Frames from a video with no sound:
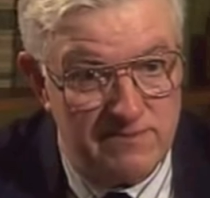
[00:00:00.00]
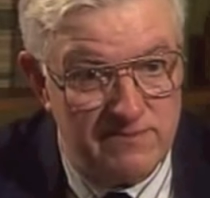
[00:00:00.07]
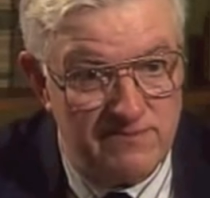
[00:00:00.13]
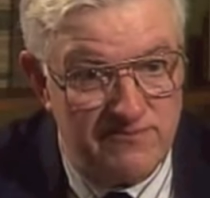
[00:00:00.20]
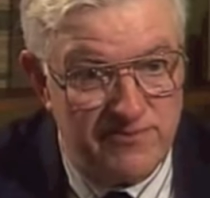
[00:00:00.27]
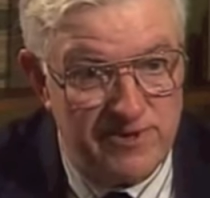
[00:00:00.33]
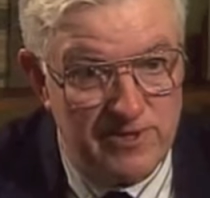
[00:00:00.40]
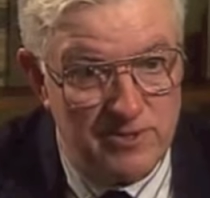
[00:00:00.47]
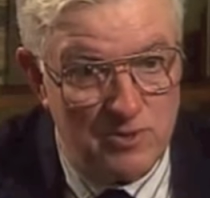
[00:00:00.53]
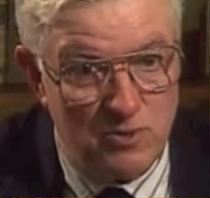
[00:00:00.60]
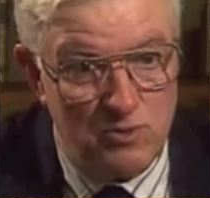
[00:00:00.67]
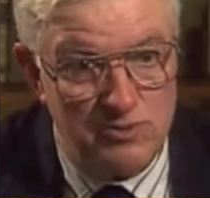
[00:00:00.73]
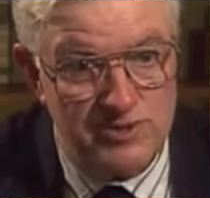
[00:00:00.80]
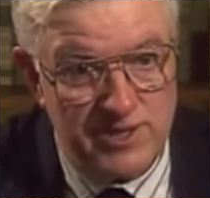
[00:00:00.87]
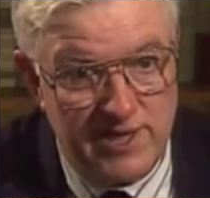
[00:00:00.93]
friendly
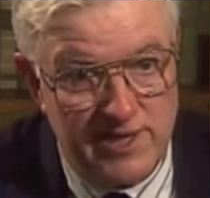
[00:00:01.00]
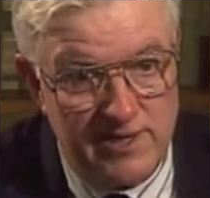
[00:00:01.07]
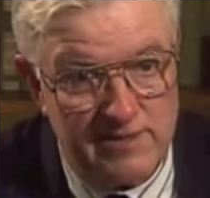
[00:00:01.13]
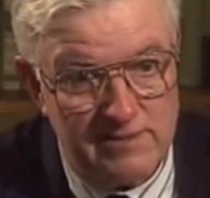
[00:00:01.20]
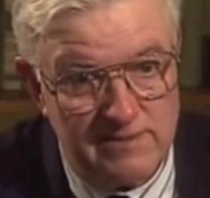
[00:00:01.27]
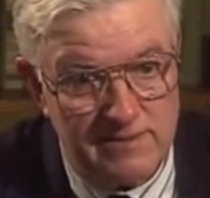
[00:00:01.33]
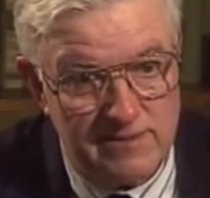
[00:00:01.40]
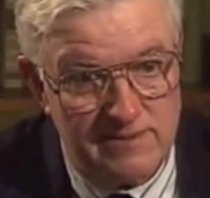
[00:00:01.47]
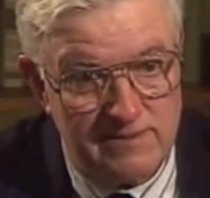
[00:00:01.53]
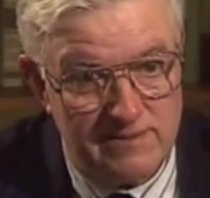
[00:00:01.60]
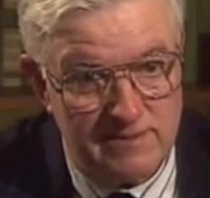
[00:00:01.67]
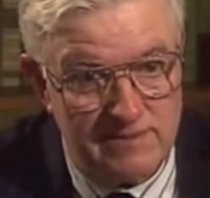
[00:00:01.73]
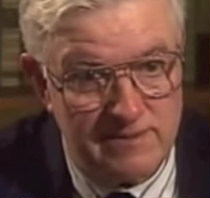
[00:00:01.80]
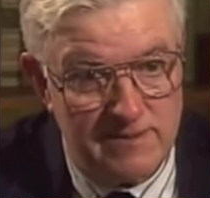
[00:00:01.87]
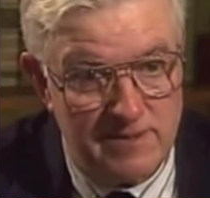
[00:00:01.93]
old giant that
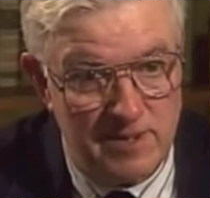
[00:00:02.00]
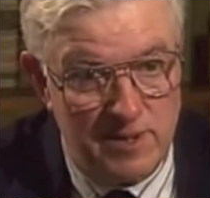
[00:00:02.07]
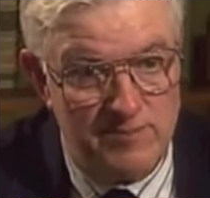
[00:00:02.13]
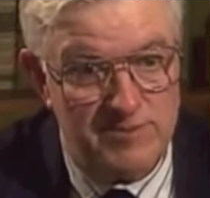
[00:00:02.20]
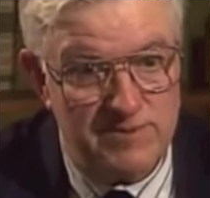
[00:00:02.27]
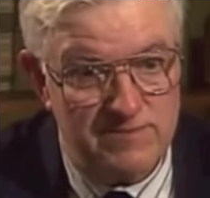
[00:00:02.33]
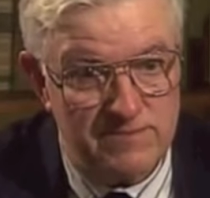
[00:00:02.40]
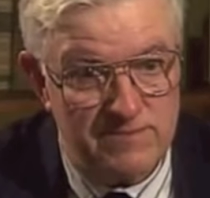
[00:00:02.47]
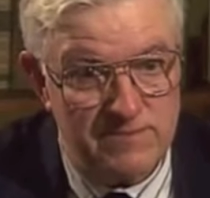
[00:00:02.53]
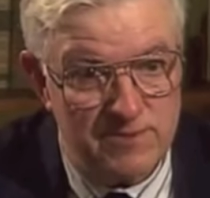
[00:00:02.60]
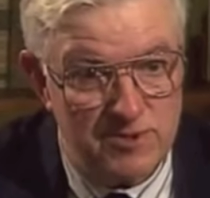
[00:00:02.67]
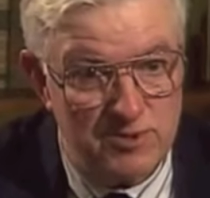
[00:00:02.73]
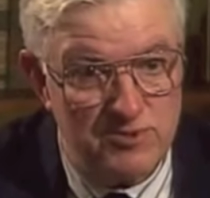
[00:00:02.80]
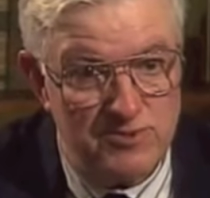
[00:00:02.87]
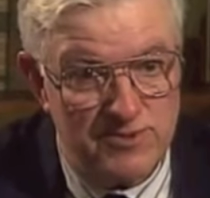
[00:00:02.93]
helps them
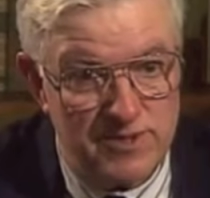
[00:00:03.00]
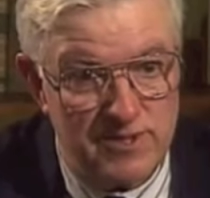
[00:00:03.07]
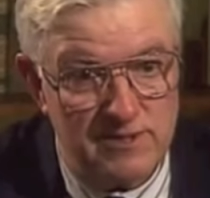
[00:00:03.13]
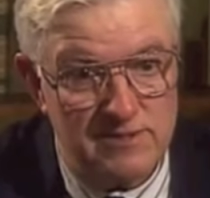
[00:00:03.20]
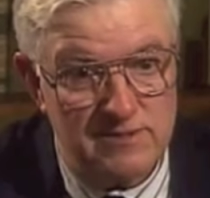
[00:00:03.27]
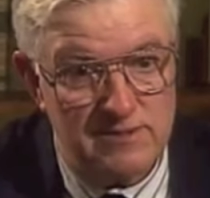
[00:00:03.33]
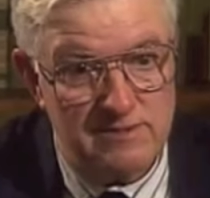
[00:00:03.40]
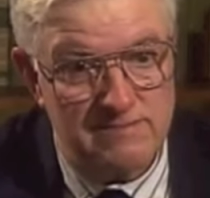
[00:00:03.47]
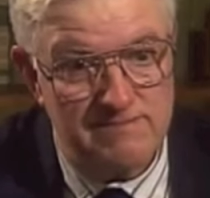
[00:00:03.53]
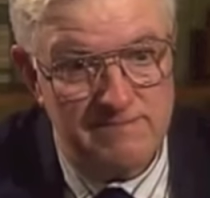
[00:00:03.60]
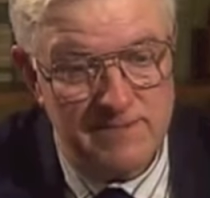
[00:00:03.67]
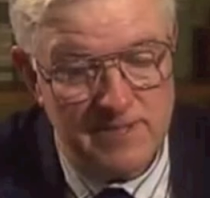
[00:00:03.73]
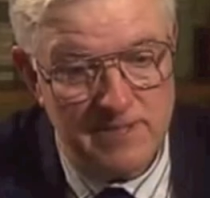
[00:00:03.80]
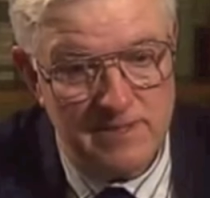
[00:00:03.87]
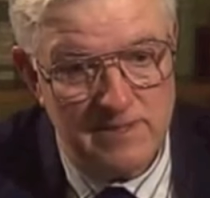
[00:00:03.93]
do things and
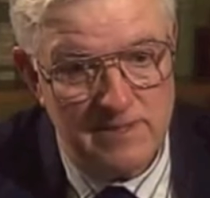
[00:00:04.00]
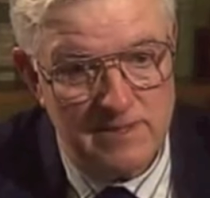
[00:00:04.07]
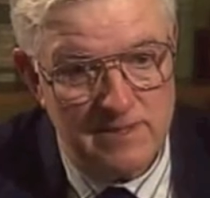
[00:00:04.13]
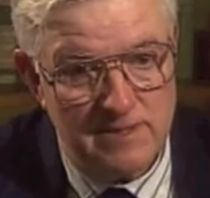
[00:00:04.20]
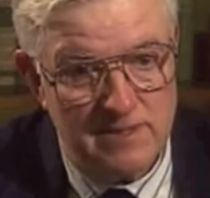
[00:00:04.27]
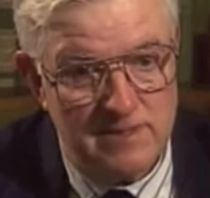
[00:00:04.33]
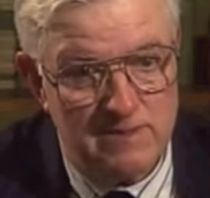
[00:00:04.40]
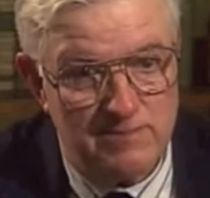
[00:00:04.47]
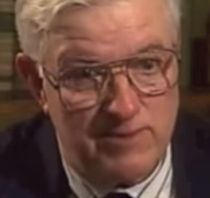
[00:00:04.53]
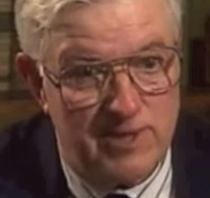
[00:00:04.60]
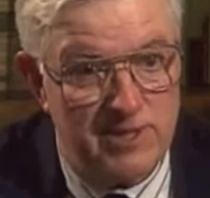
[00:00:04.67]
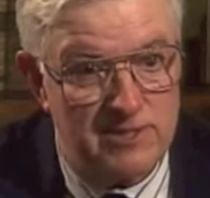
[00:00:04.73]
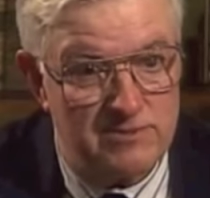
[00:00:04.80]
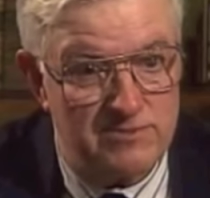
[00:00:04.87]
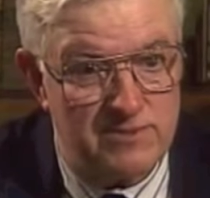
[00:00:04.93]

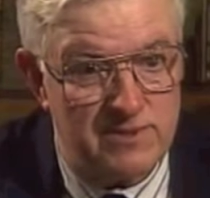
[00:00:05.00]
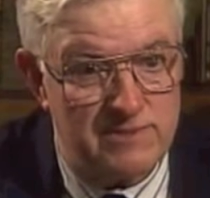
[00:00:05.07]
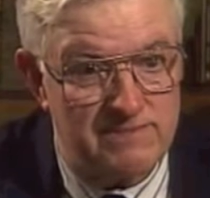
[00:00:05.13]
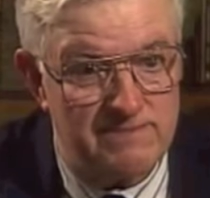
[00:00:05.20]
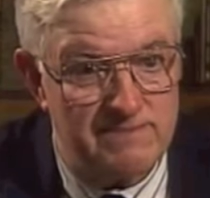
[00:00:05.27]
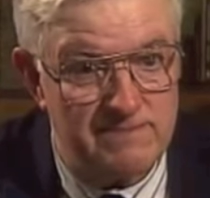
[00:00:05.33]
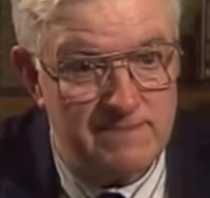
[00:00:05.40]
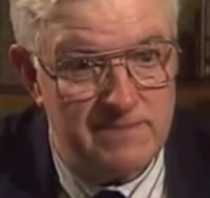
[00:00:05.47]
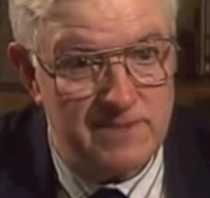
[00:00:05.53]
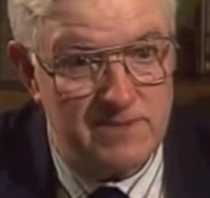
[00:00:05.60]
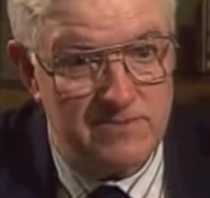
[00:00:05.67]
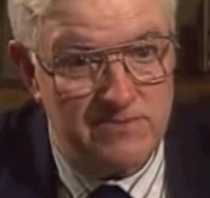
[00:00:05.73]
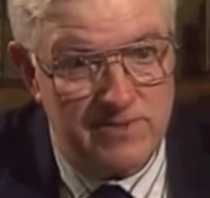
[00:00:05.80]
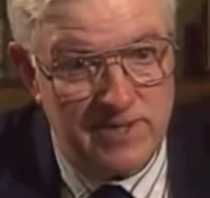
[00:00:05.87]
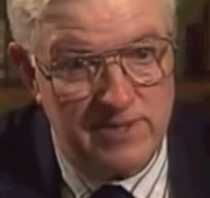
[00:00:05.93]
plays with them,
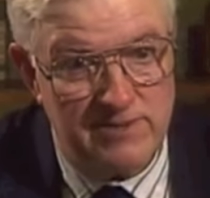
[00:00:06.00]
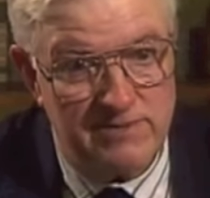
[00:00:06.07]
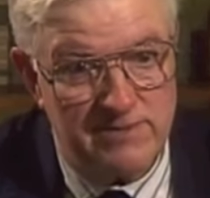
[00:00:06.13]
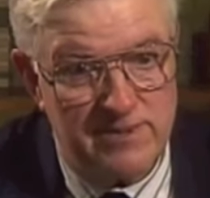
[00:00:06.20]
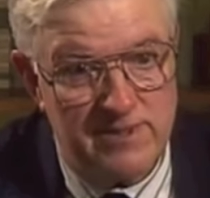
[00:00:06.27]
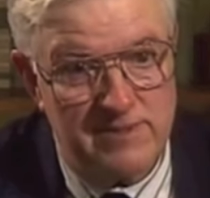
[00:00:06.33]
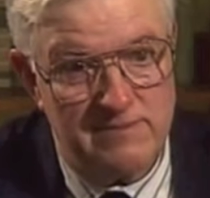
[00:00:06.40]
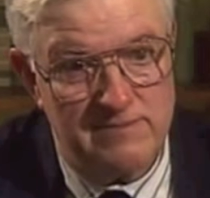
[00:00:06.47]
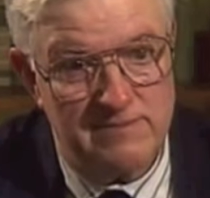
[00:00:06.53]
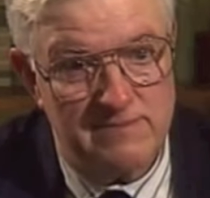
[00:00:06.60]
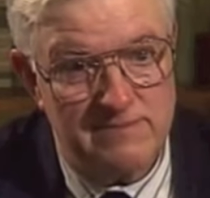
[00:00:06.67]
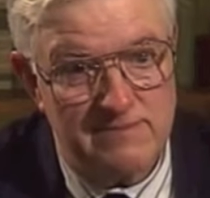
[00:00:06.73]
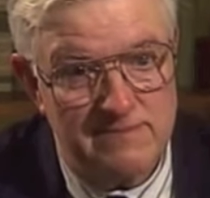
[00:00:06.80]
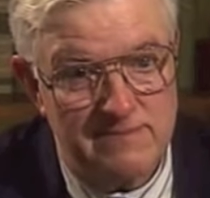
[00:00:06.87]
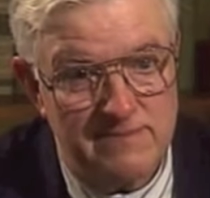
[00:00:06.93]
rather than
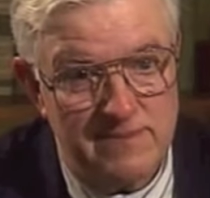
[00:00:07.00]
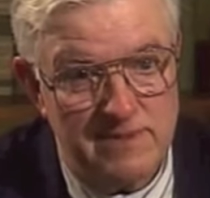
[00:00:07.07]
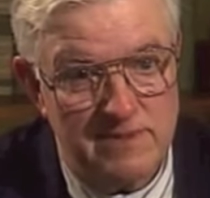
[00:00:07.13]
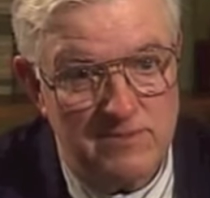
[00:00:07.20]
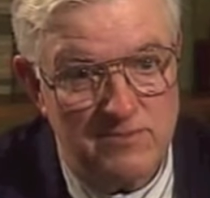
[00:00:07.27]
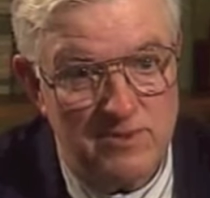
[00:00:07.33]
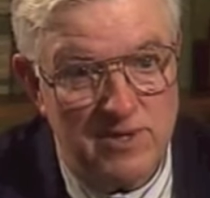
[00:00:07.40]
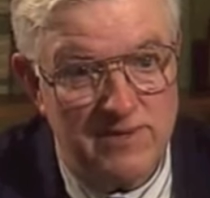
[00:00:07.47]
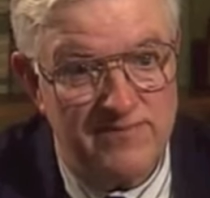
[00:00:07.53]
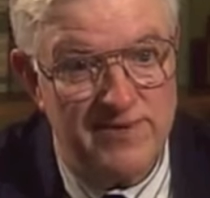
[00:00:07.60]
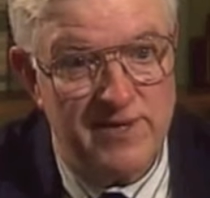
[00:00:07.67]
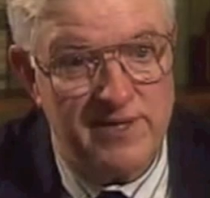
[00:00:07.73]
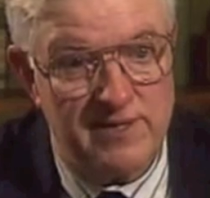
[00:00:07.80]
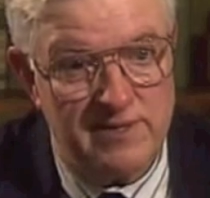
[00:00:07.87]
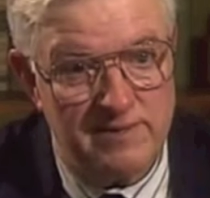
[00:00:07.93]
what I've
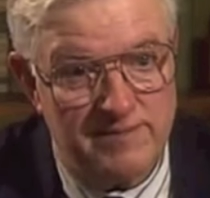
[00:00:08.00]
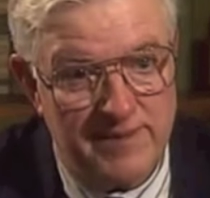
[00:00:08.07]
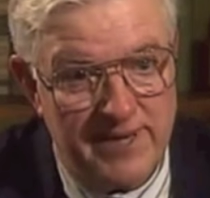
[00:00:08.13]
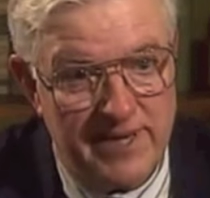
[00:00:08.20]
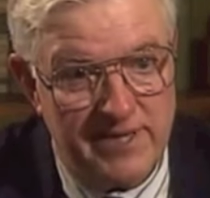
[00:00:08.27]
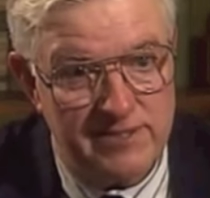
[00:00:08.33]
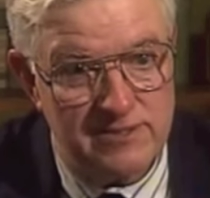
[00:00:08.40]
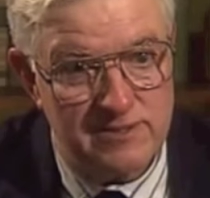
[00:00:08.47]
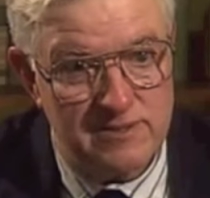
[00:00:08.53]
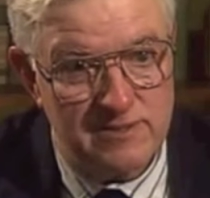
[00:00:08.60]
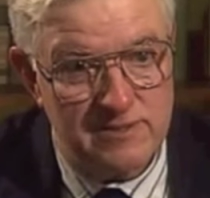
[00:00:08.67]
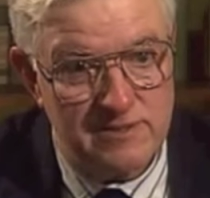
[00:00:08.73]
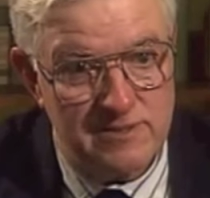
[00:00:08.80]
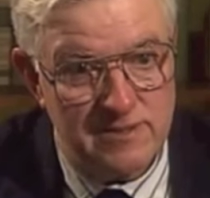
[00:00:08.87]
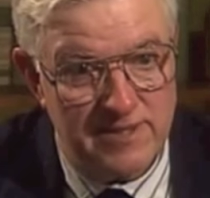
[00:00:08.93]
done in the past.
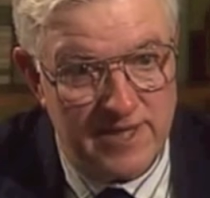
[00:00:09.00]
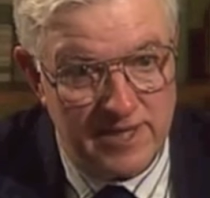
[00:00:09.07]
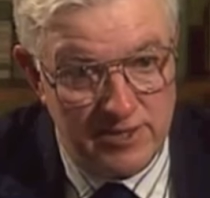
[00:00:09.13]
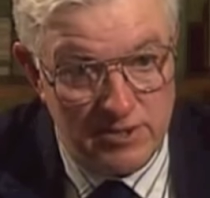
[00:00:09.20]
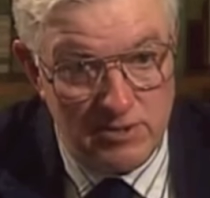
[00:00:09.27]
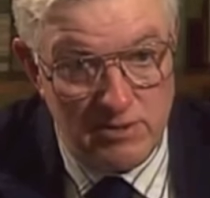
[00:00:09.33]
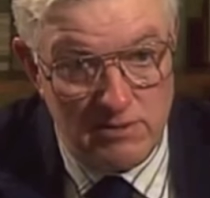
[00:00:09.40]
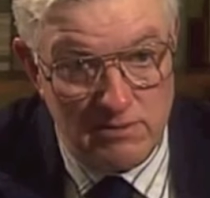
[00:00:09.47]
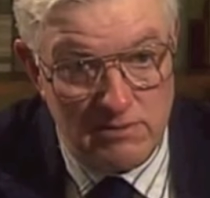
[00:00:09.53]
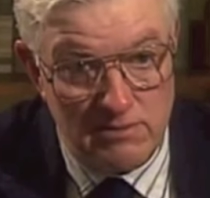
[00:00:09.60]
And I know